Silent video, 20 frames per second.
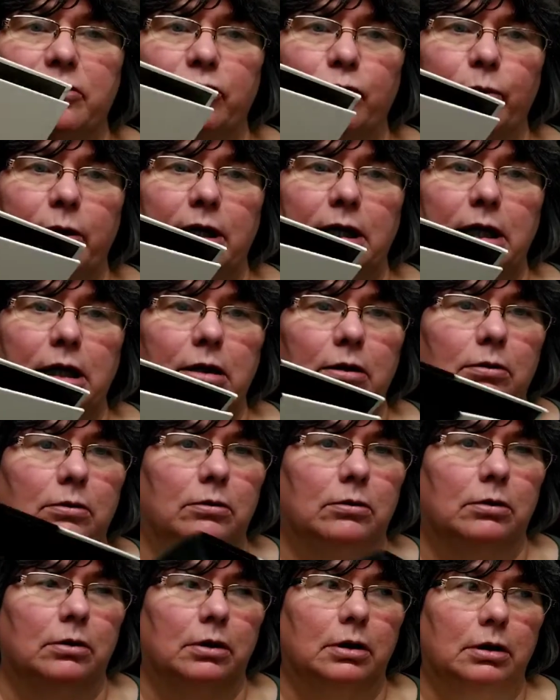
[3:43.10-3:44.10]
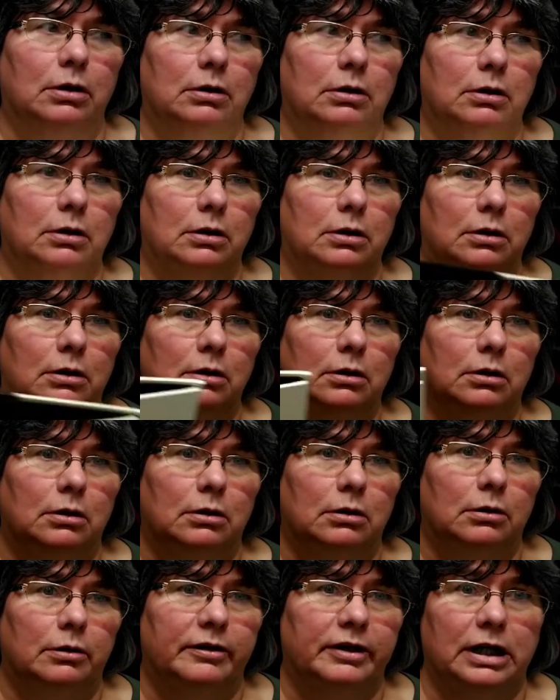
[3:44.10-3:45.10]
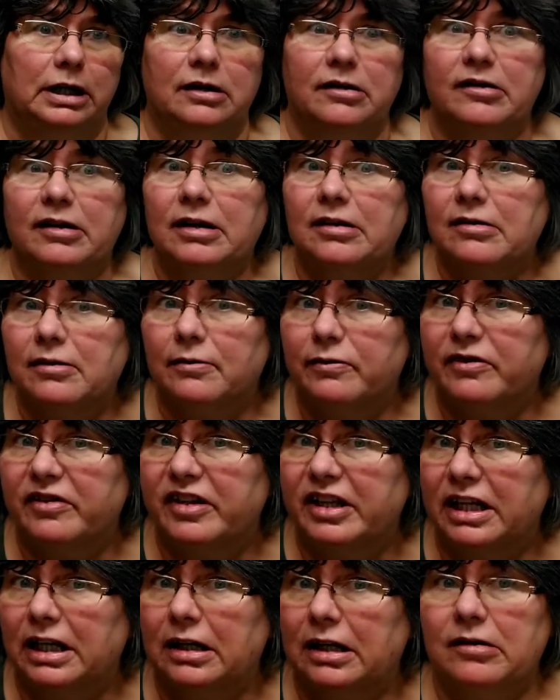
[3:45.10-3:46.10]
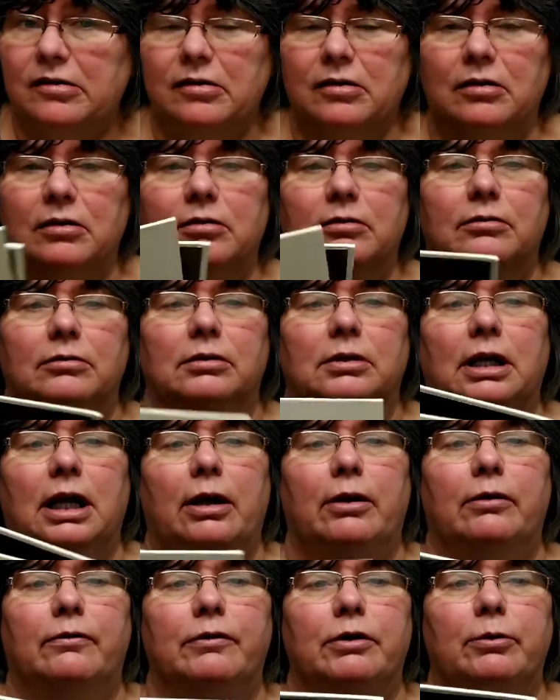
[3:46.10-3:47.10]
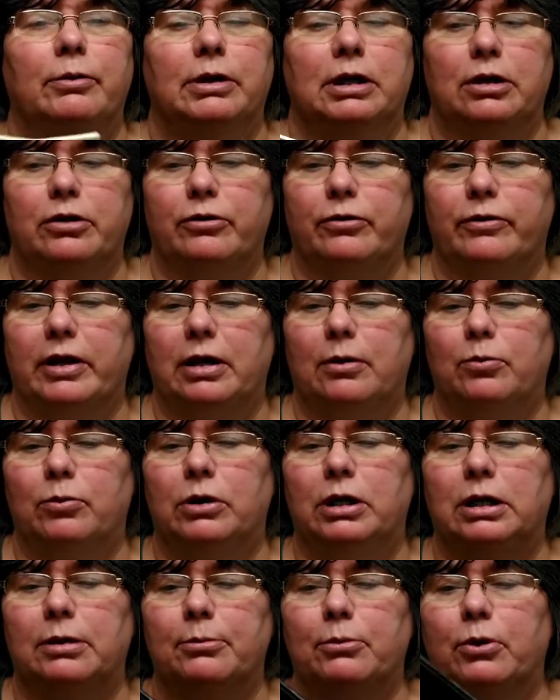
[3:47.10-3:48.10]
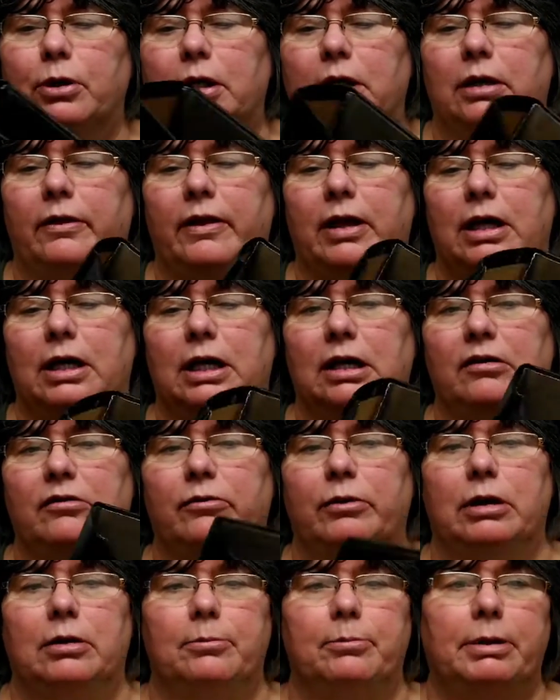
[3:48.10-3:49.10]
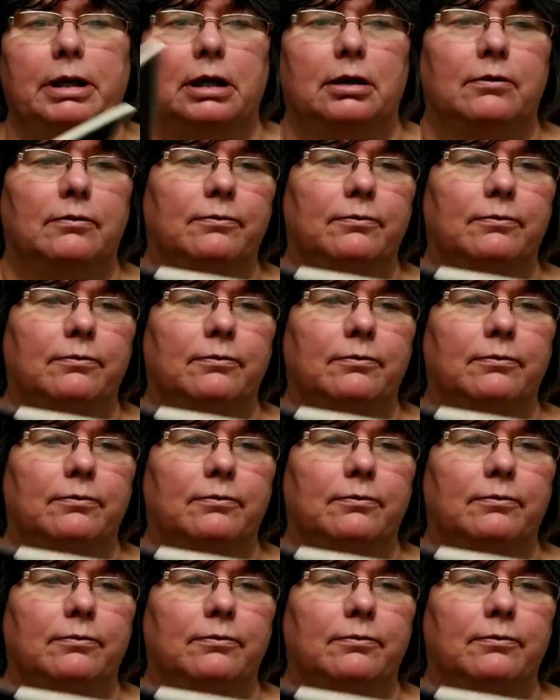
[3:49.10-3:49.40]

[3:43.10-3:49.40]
of 20 or 10 sets of 6. However you want to do that. And we'll get more into that next week. But